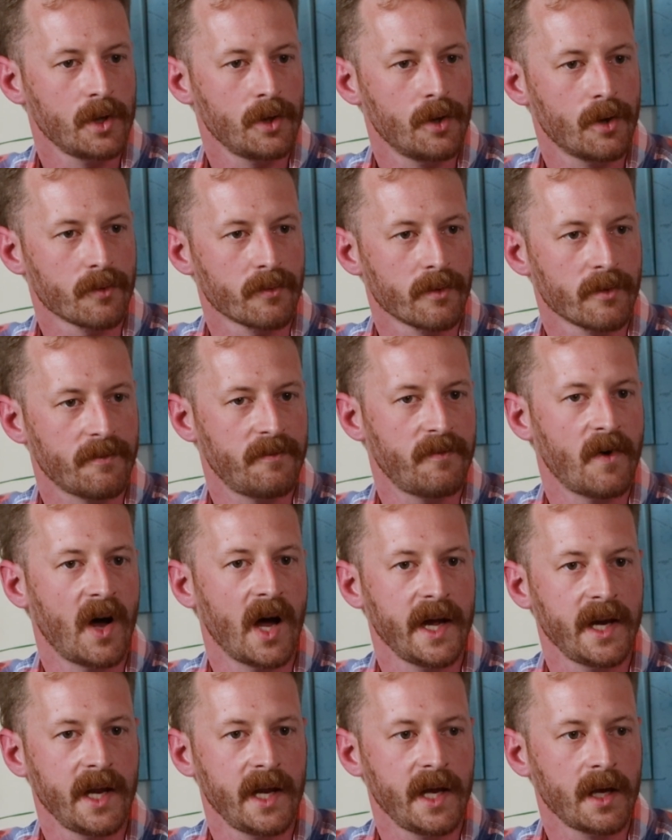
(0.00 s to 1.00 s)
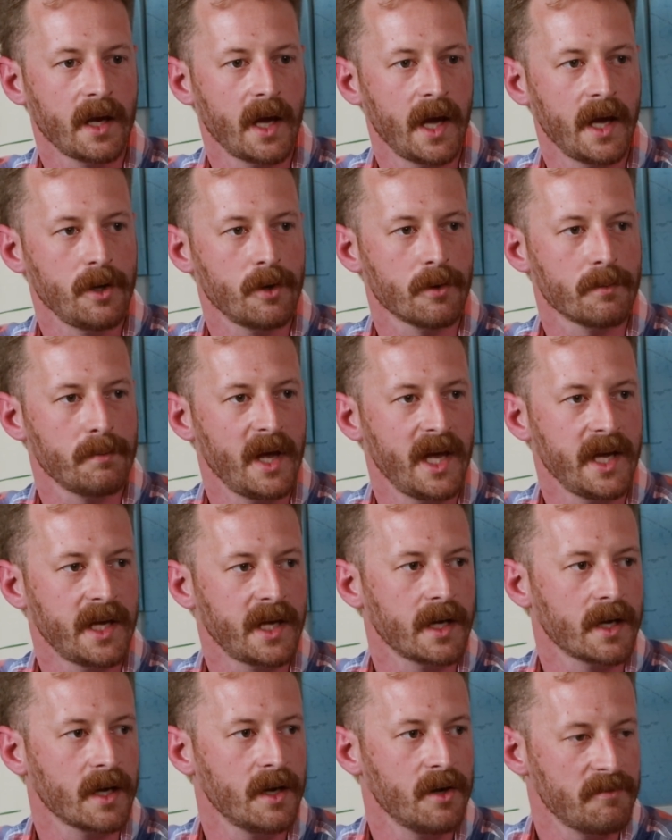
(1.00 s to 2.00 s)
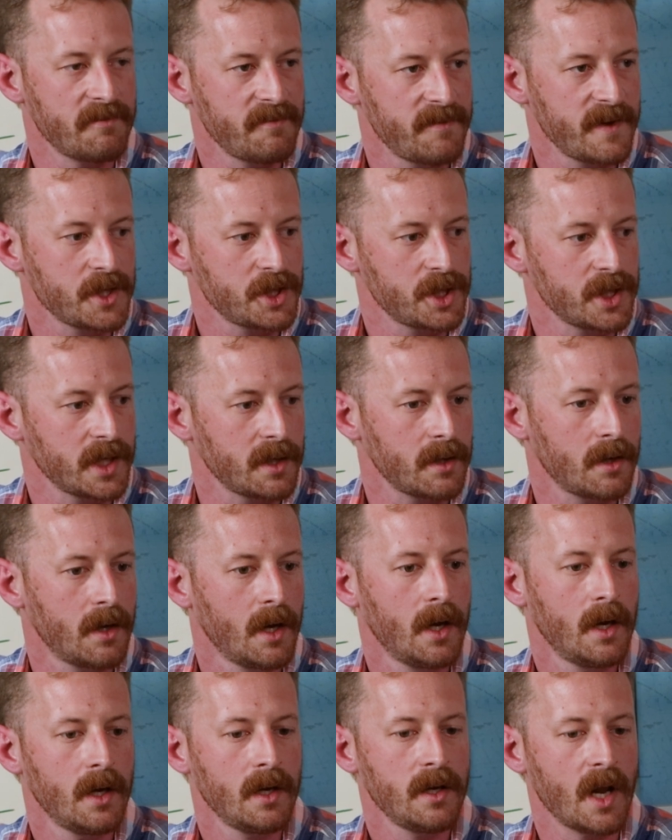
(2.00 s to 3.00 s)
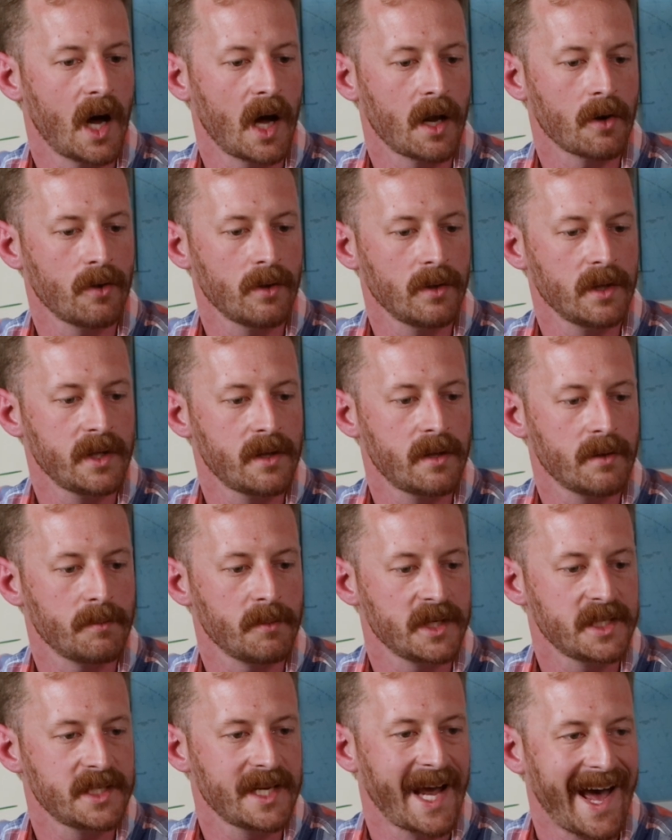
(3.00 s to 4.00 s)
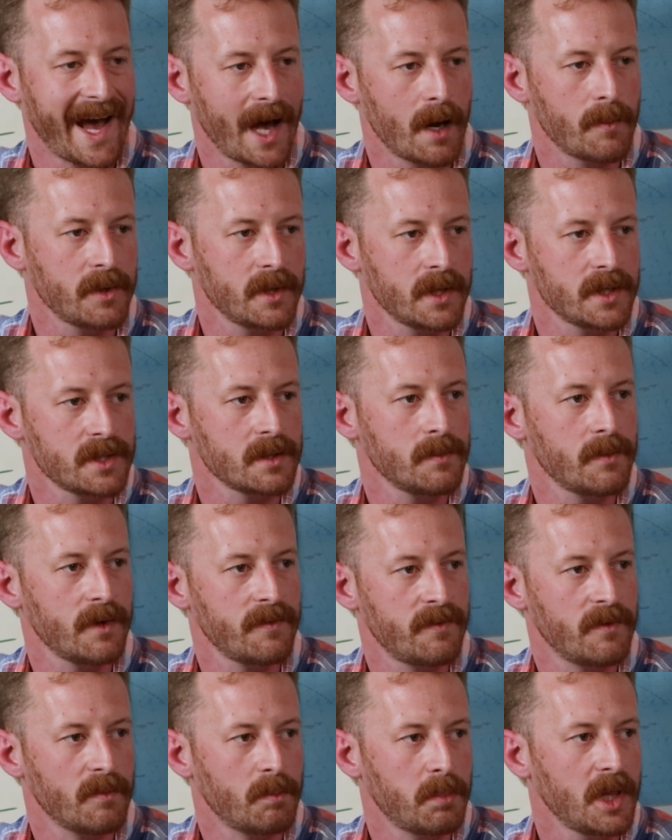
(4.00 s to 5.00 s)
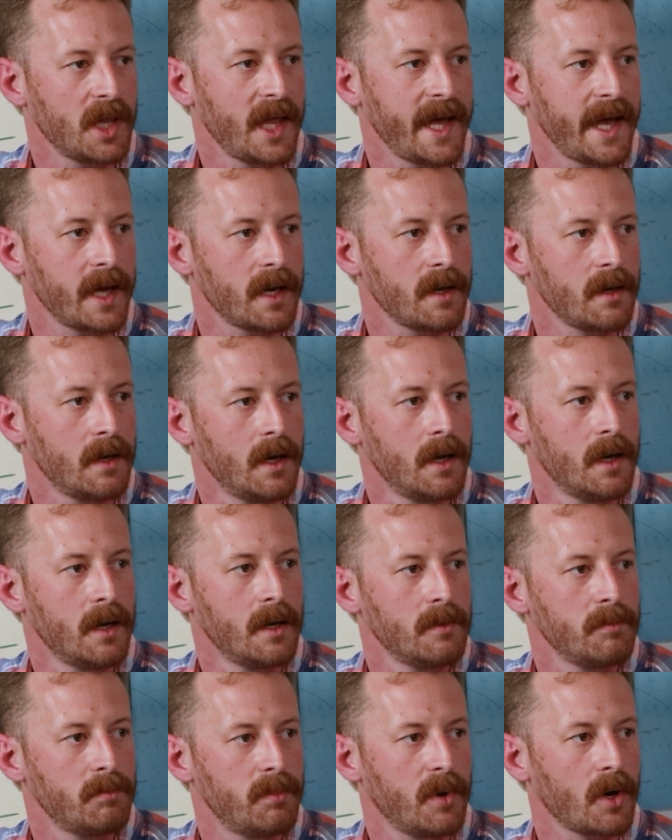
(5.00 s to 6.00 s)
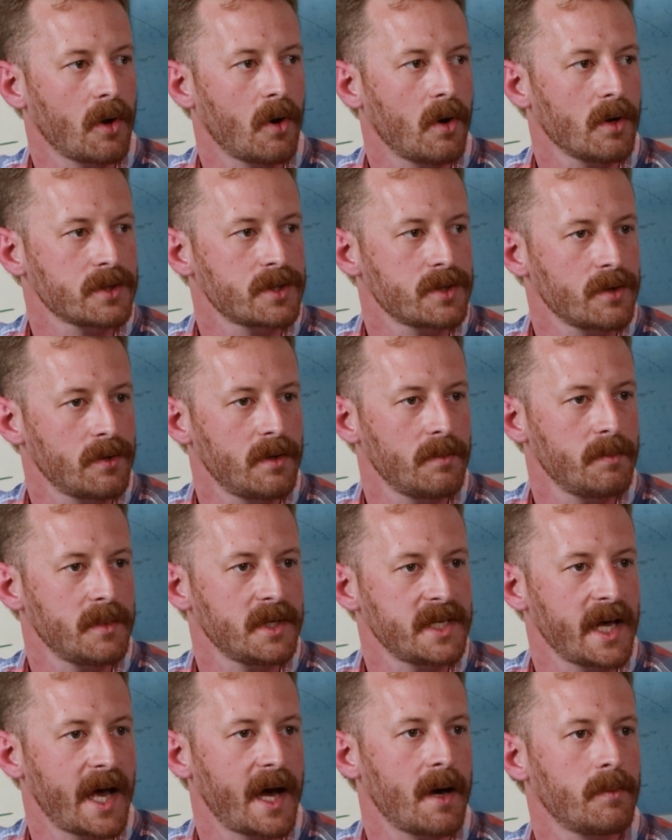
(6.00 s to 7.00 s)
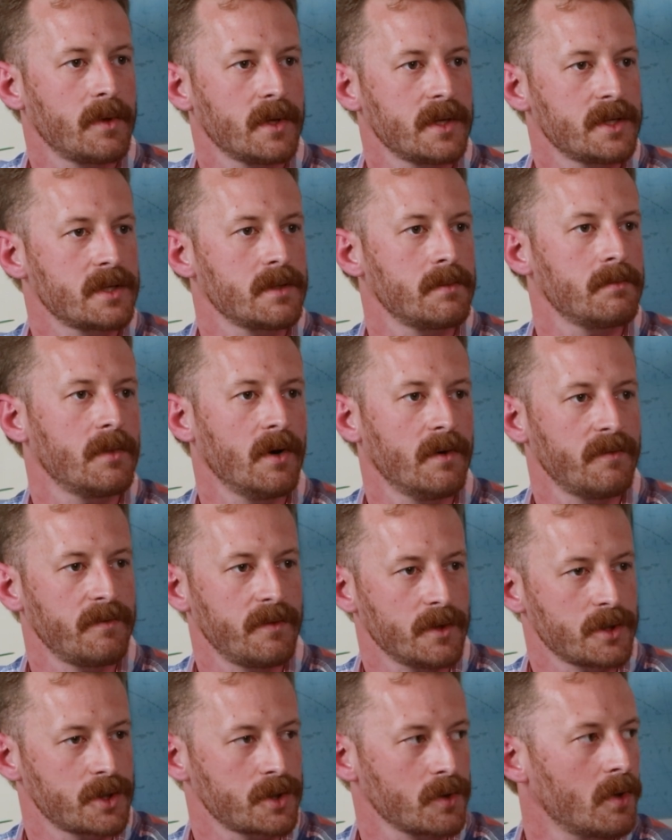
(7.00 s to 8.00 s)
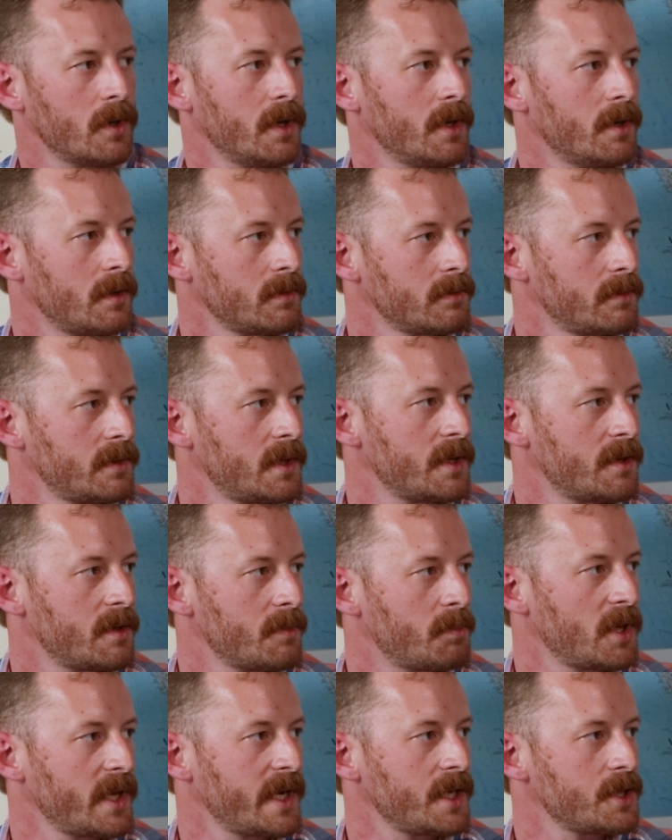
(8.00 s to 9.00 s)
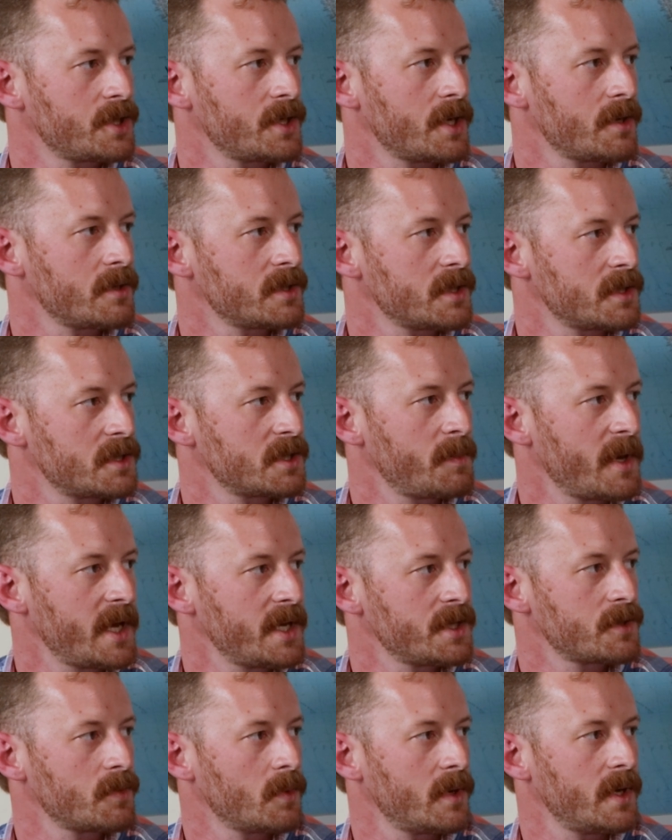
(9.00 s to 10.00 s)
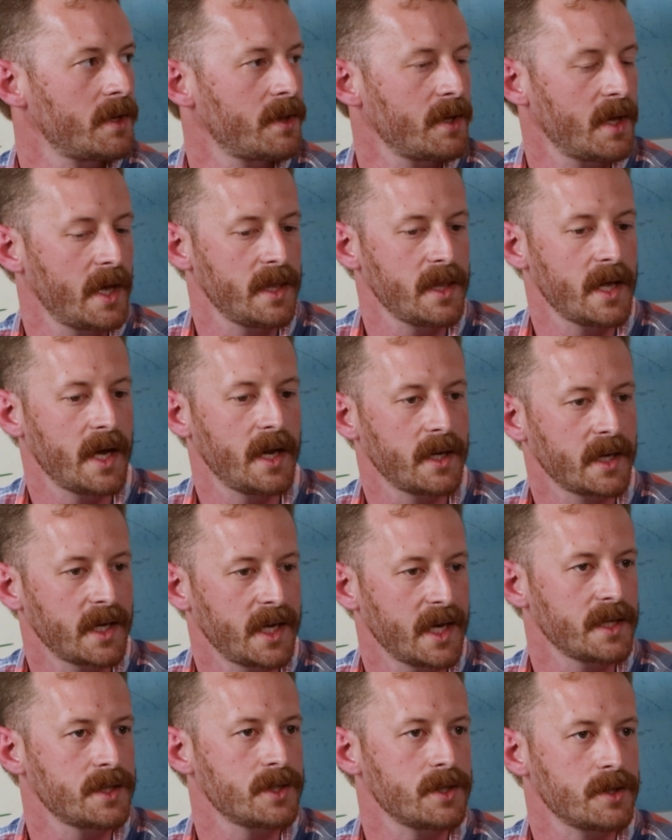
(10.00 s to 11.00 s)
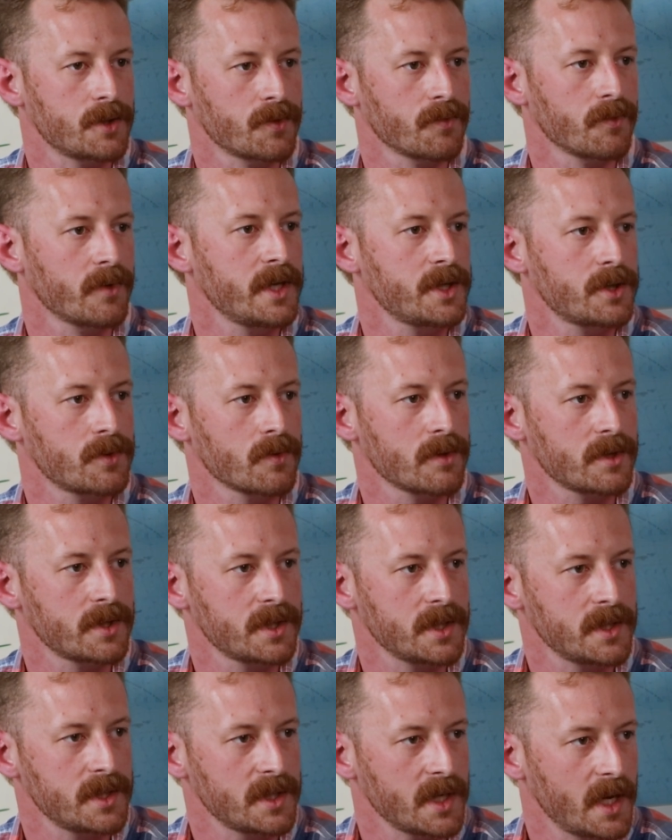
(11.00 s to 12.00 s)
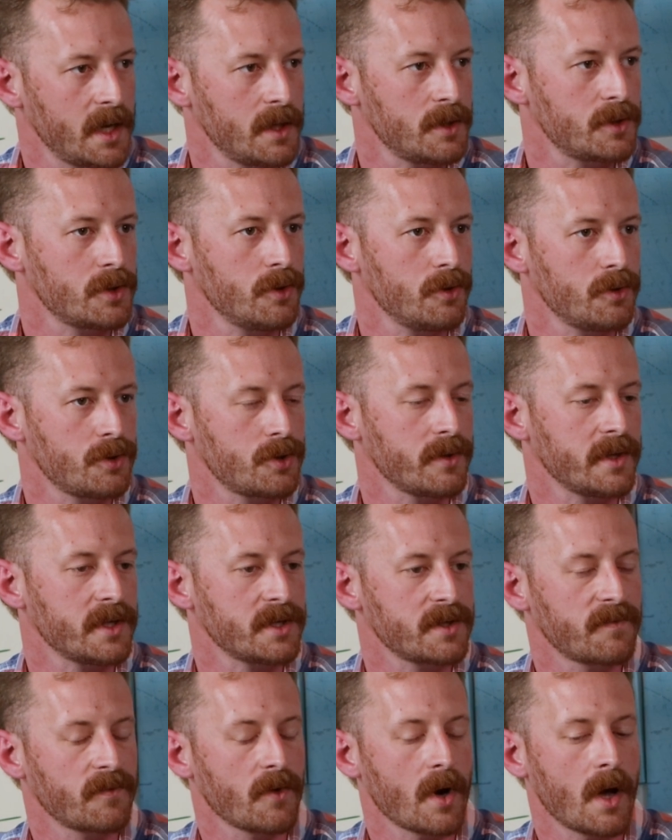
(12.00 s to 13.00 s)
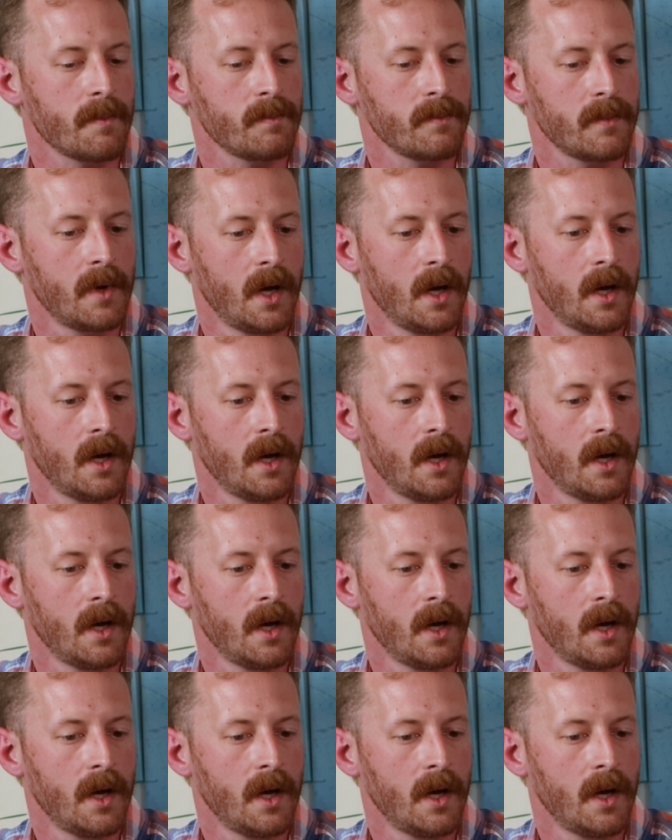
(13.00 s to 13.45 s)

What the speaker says: refining and you're making efficient not only the metabolism of the plant, but also the metabolism of the soil that the plant shares its space with and that it gets its resources and its nutrients from.